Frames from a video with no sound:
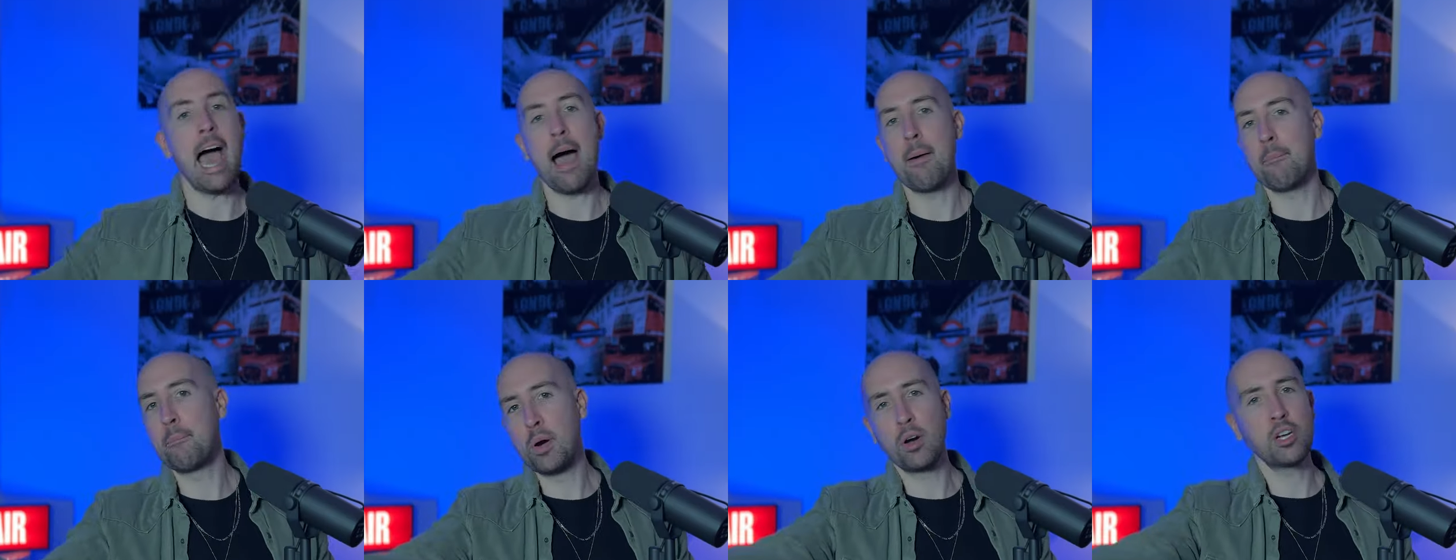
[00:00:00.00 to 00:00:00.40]

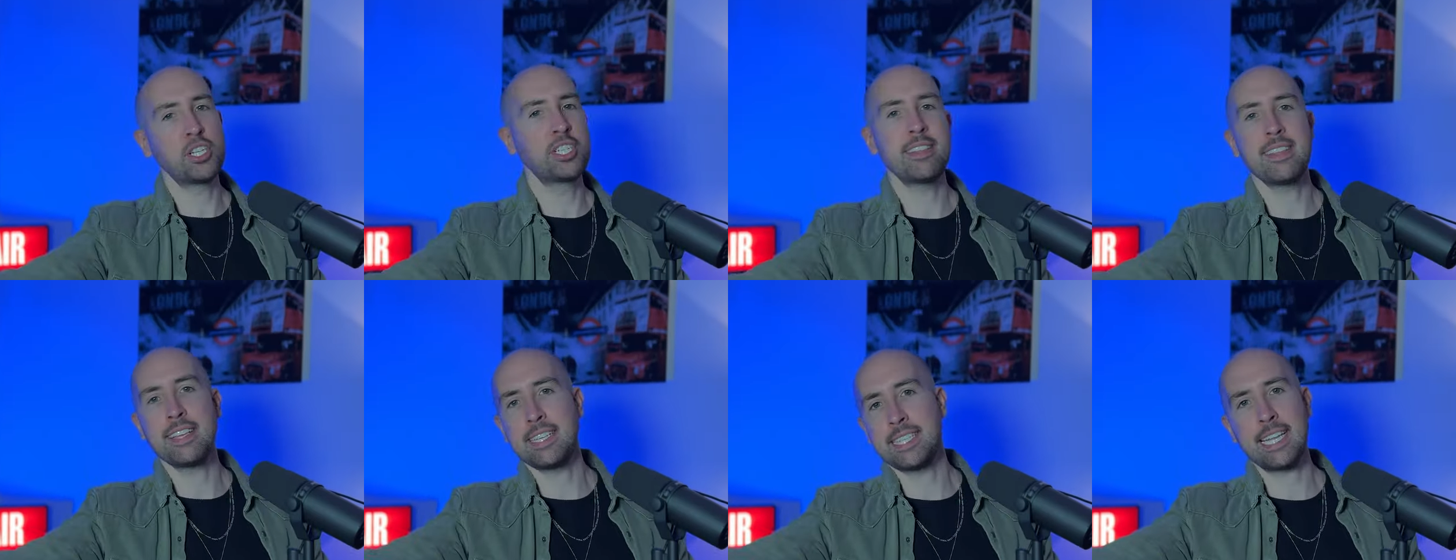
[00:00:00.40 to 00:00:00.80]
and
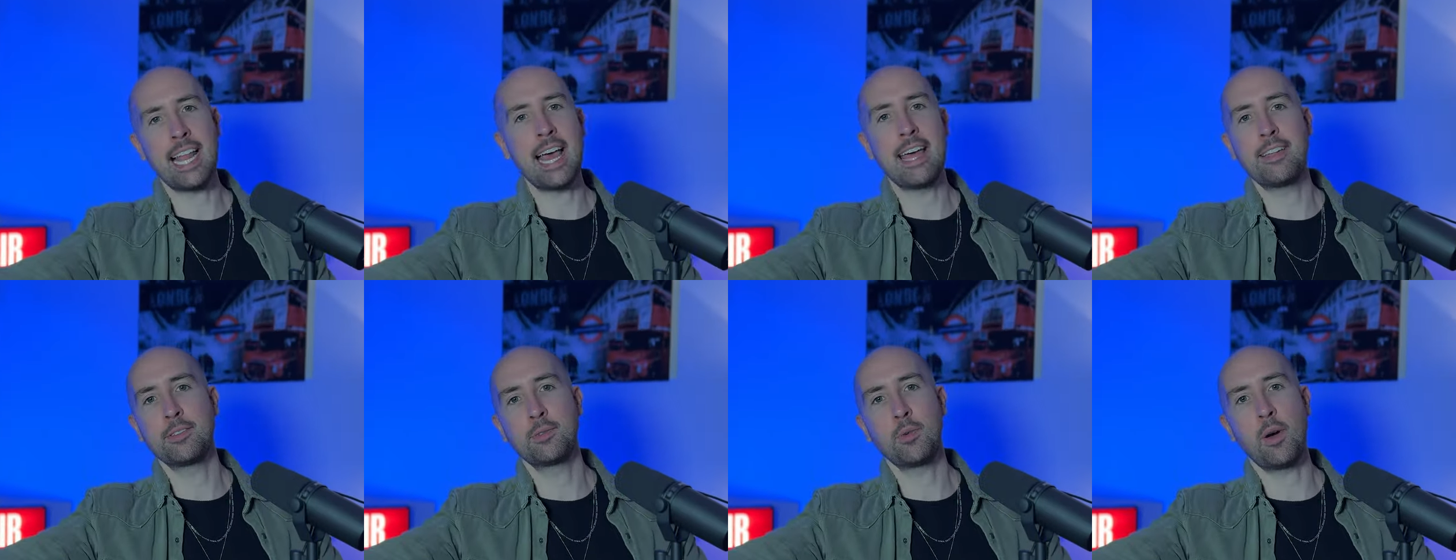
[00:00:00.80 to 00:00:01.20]
pushing the
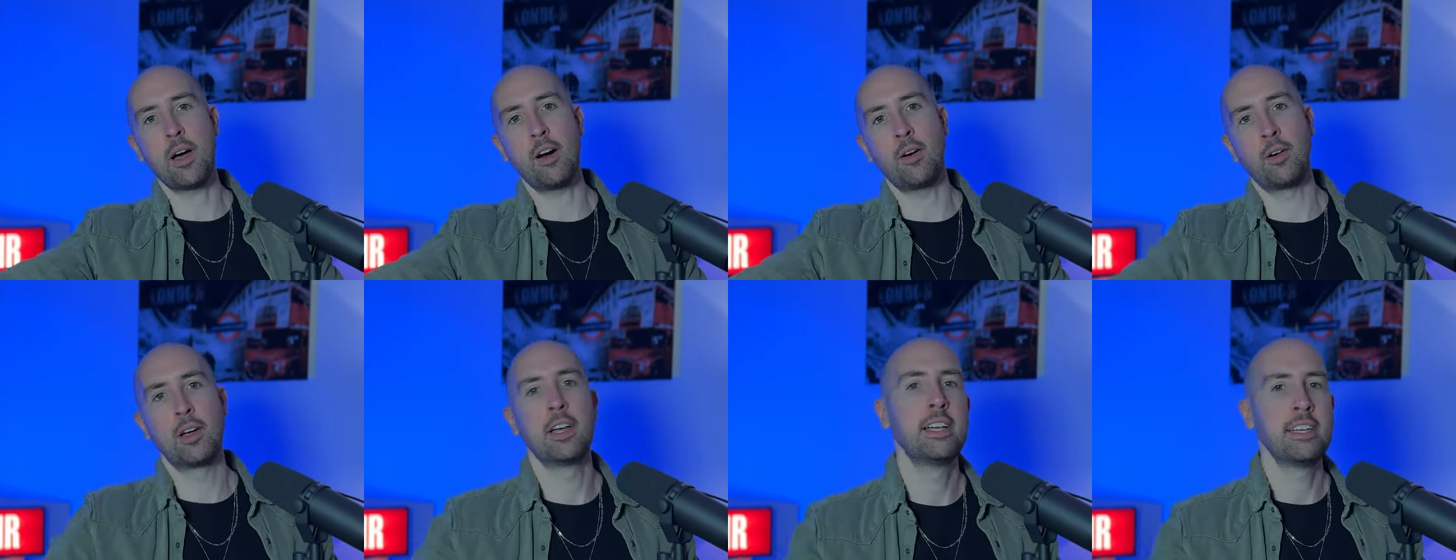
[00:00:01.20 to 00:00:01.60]
sled as
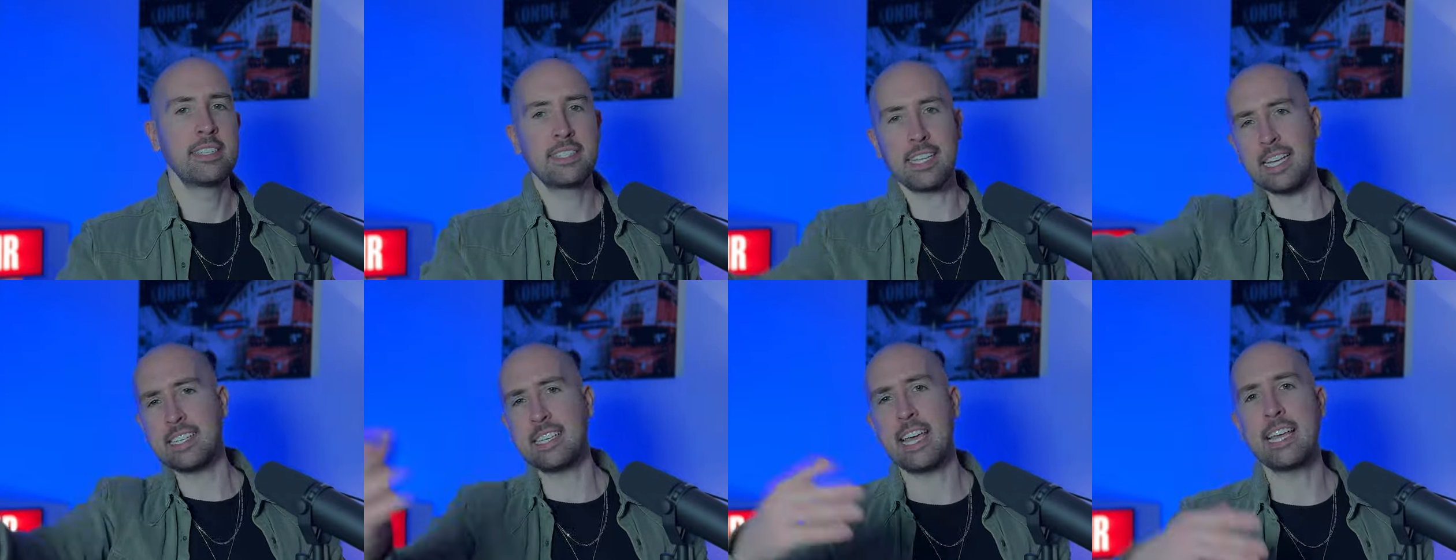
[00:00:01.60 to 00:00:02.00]
well.
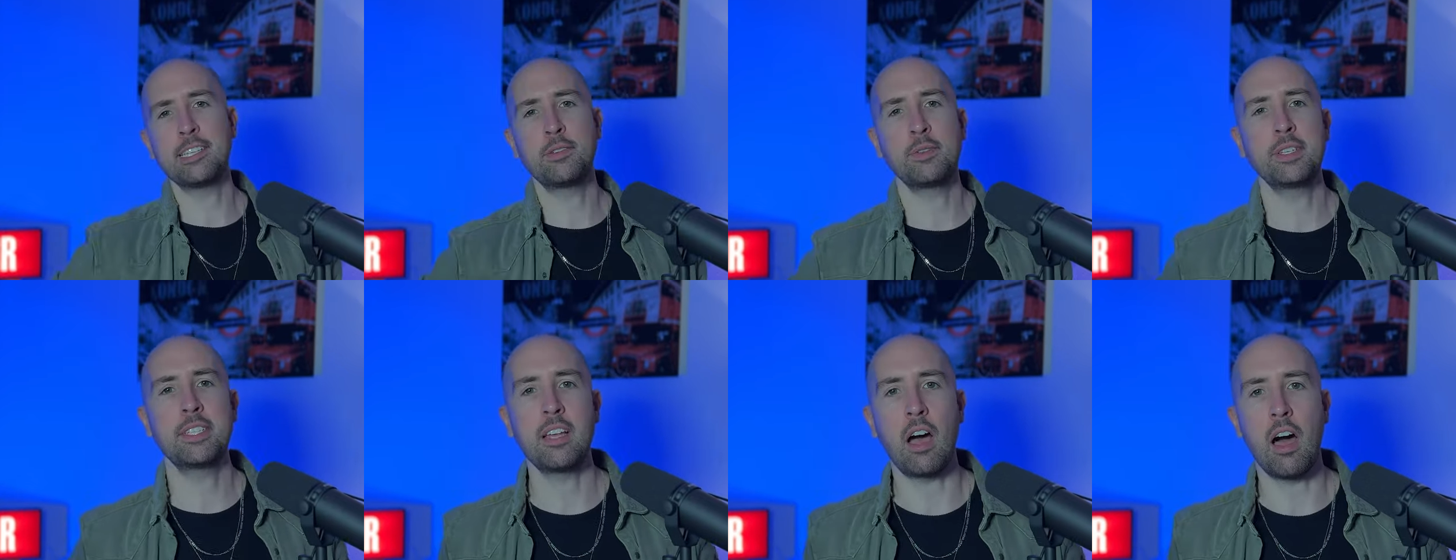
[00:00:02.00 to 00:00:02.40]
So let's get
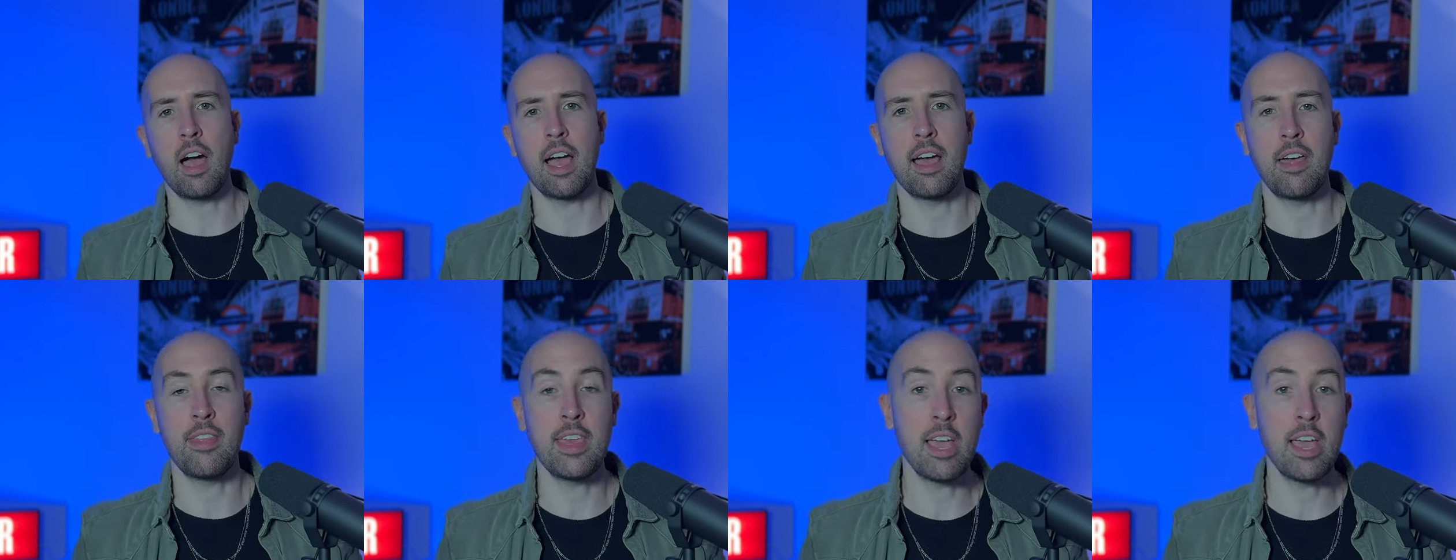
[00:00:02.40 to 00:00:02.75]
into his diet.